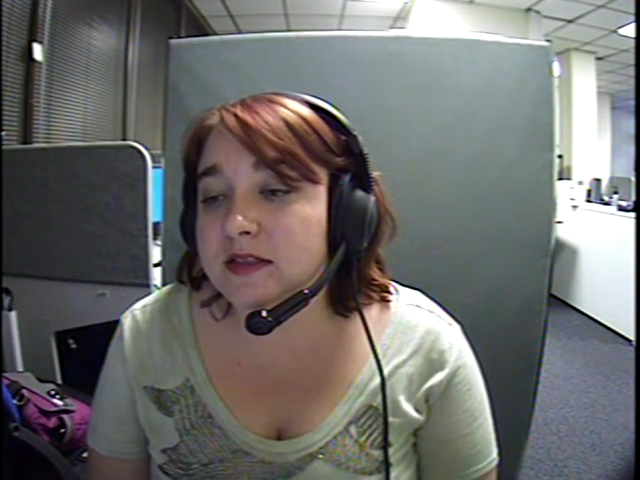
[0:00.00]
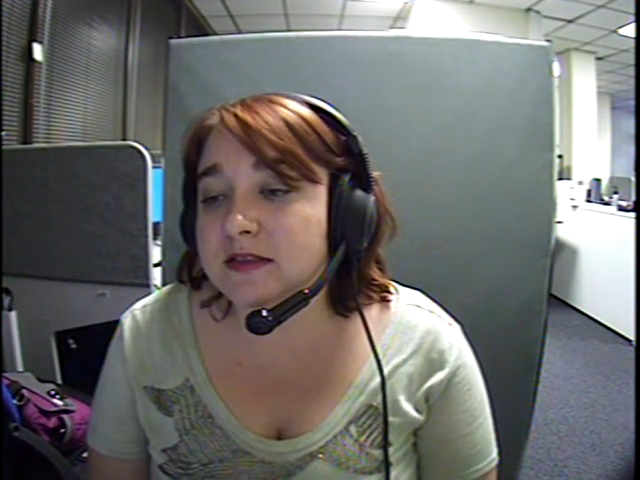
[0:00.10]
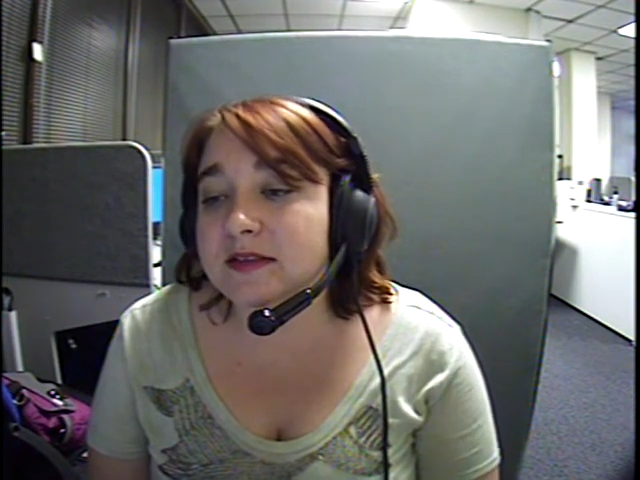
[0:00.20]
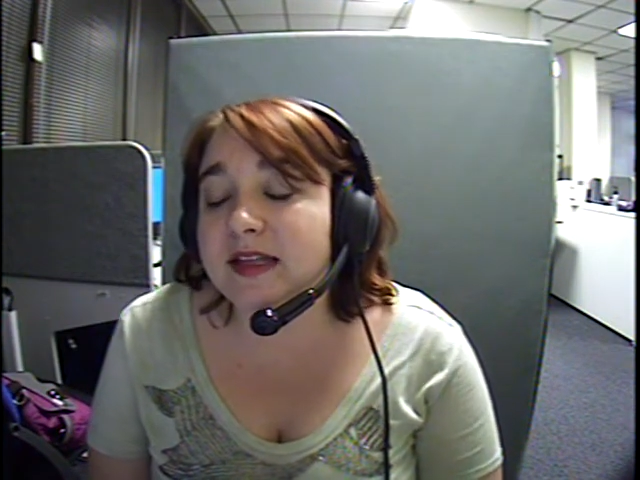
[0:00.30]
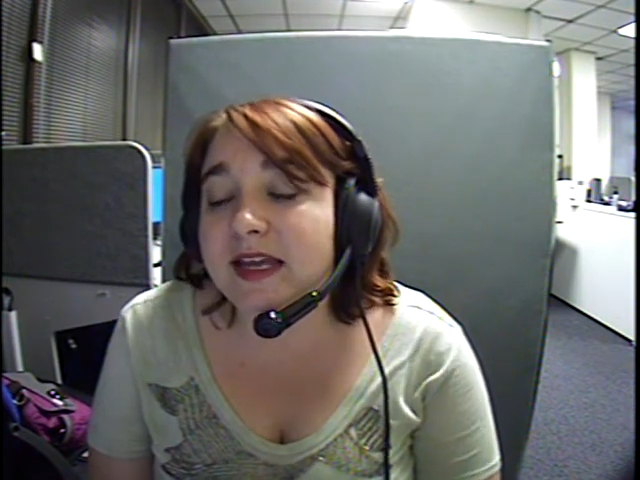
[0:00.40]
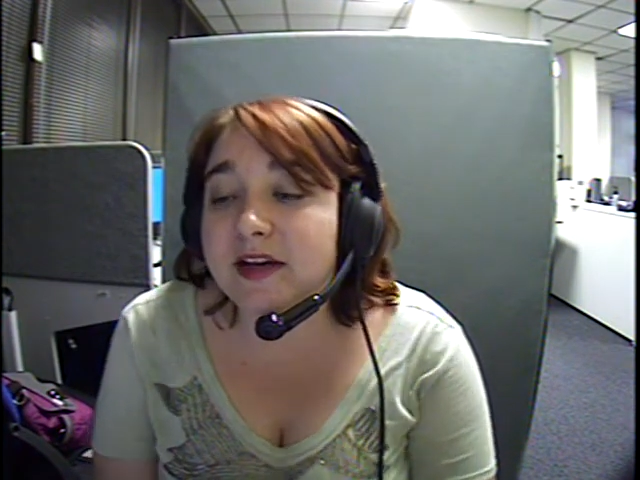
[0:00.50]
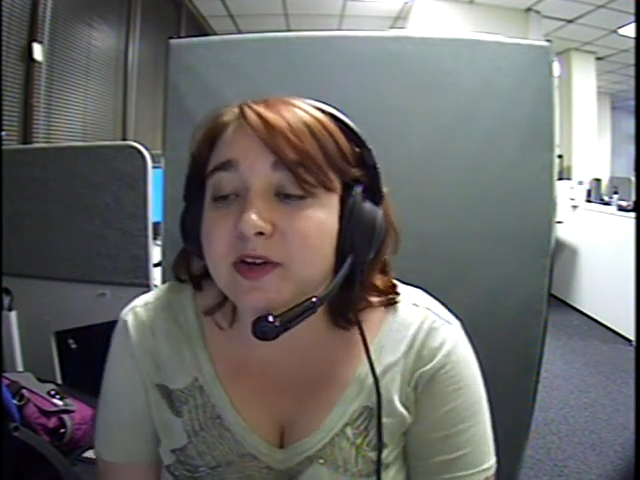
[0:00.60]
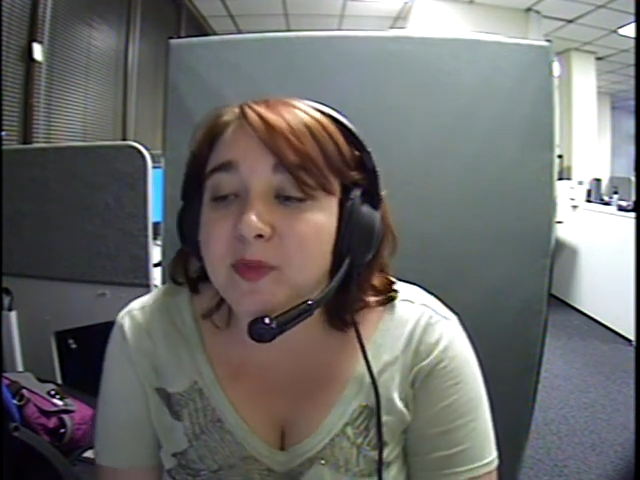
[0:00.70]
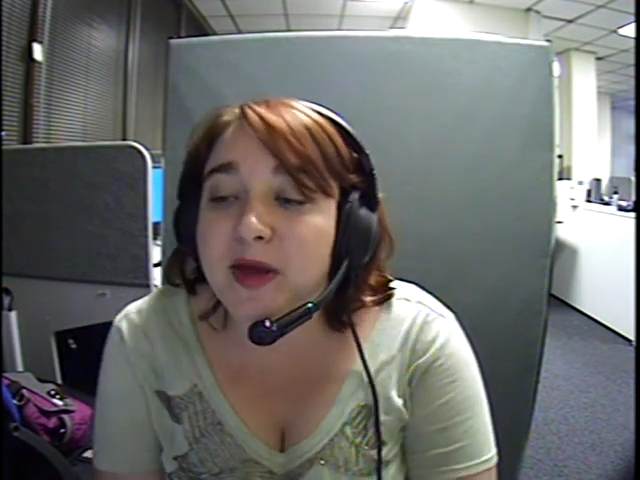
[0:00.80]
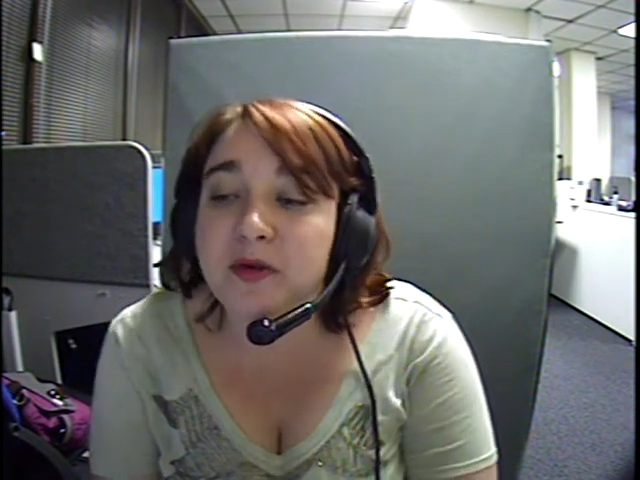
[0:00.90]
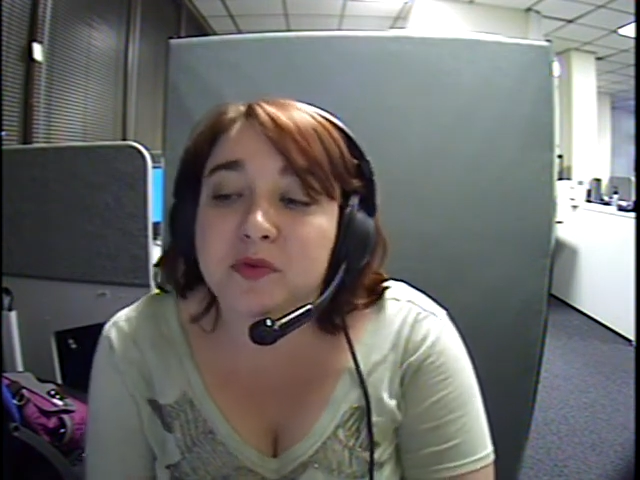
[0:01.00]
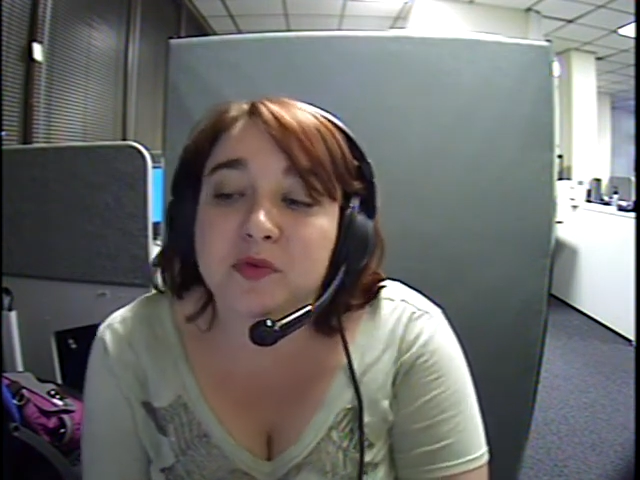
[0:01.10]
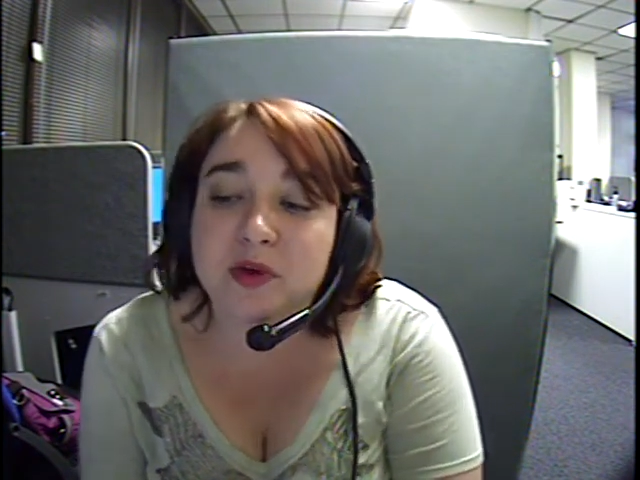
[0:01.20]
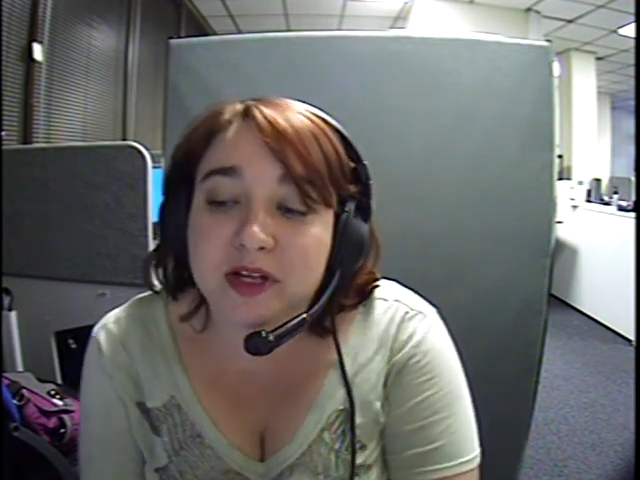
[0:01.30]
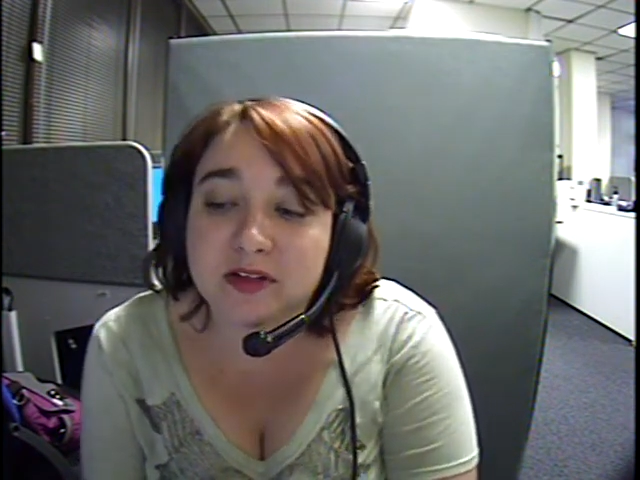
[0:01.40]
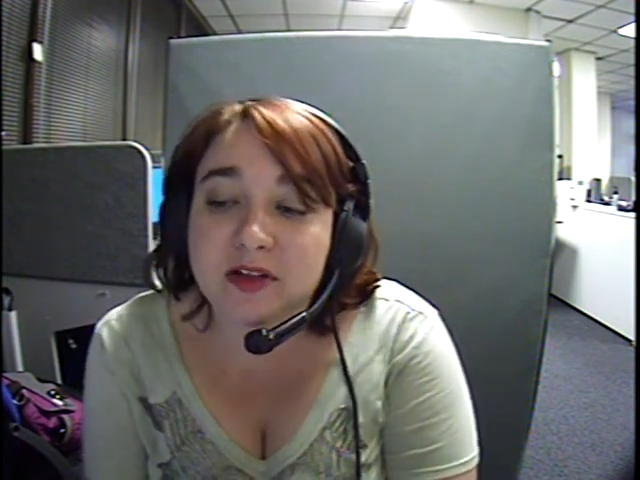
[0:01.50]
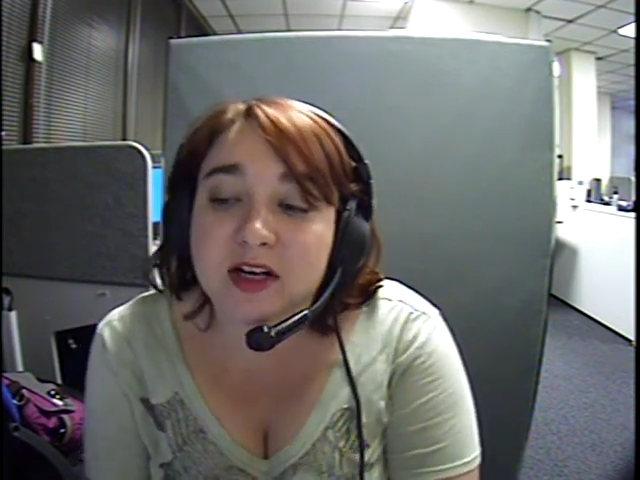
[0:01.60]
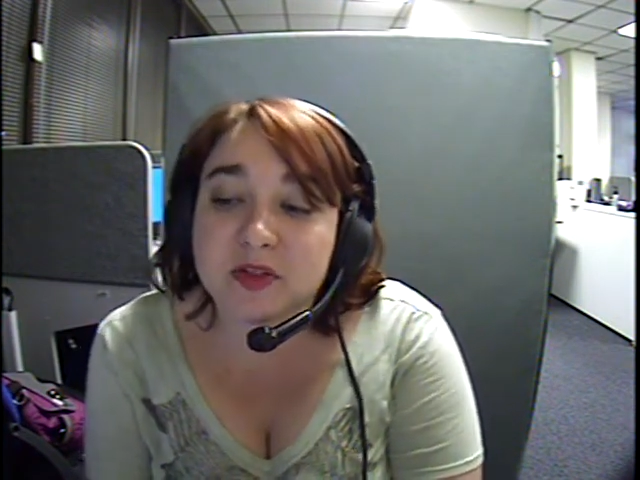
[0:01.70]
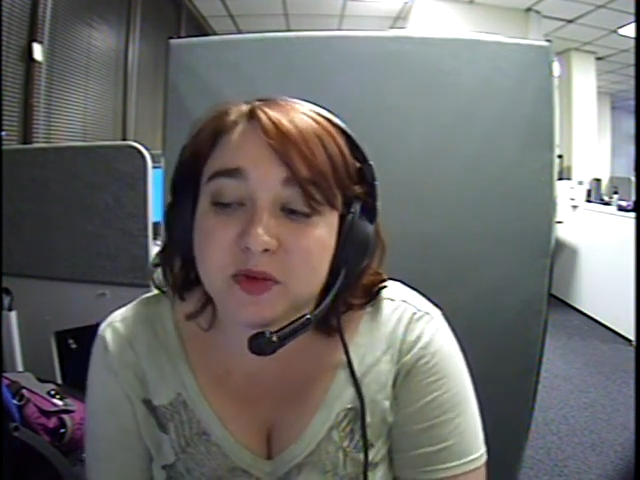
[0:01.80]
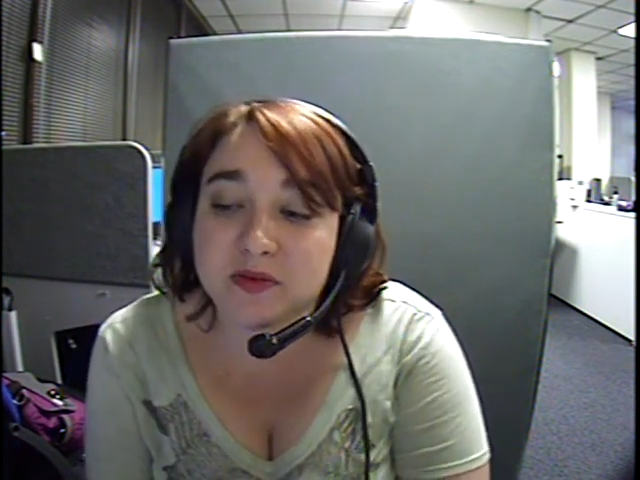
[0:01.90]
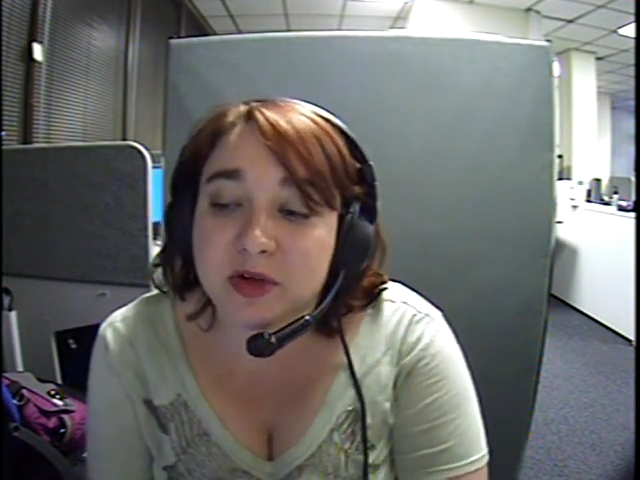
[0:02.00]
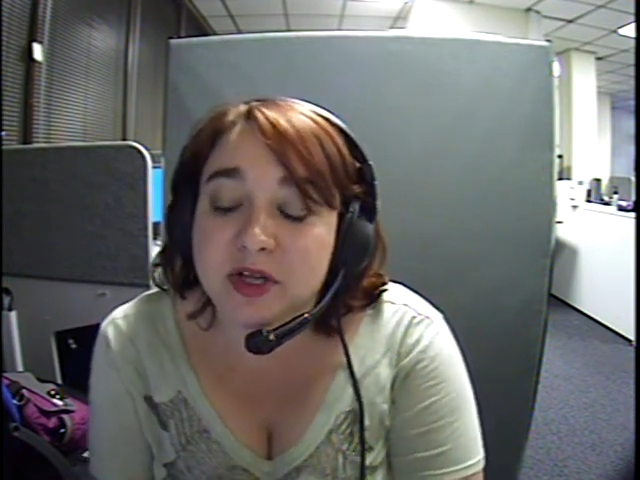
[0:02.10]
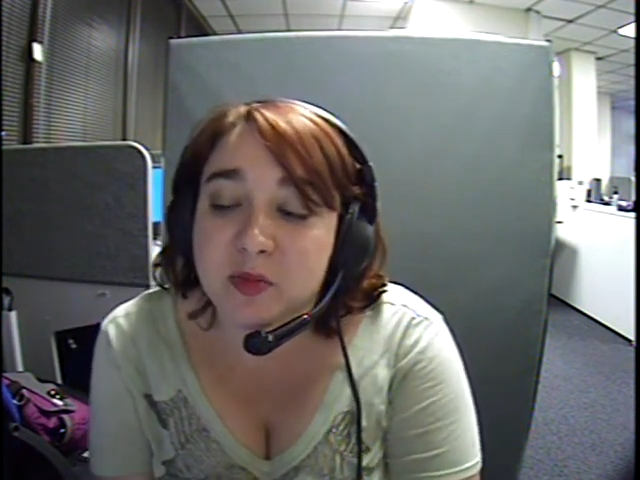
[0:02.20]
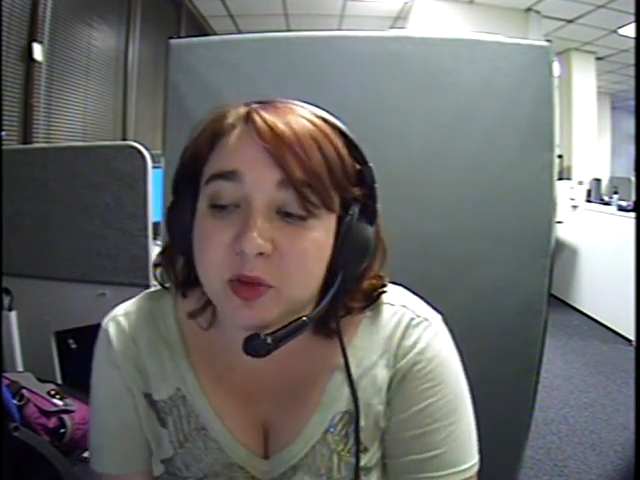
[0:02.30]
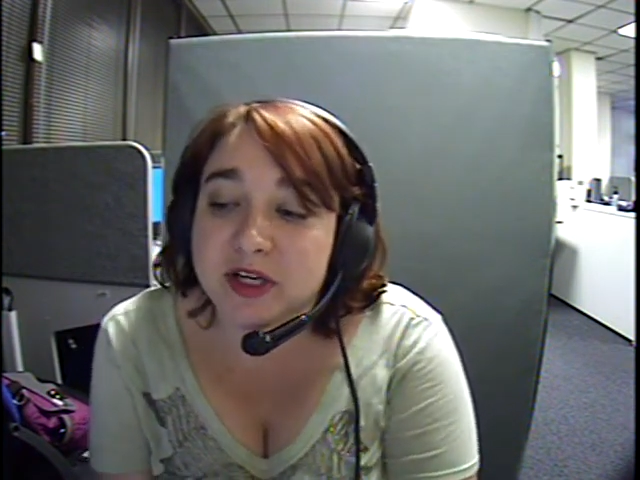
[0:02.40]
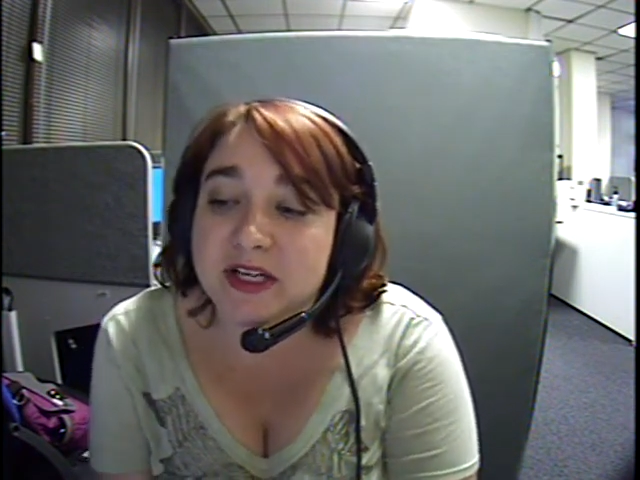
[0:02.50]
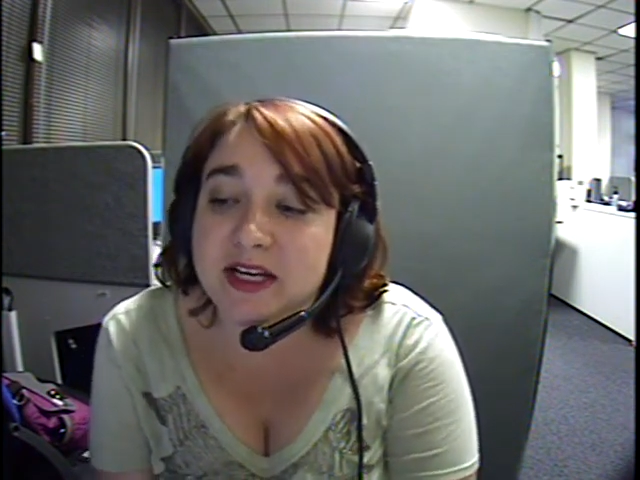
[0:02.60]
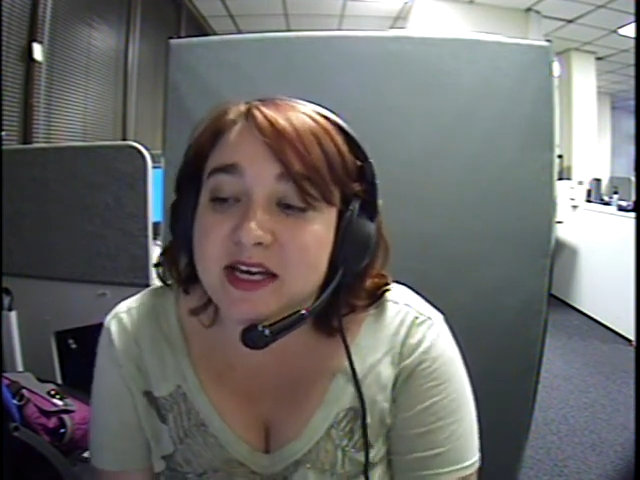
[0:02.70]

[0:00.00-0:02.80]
Later, about 1 o'clock, 12:30 in the morning,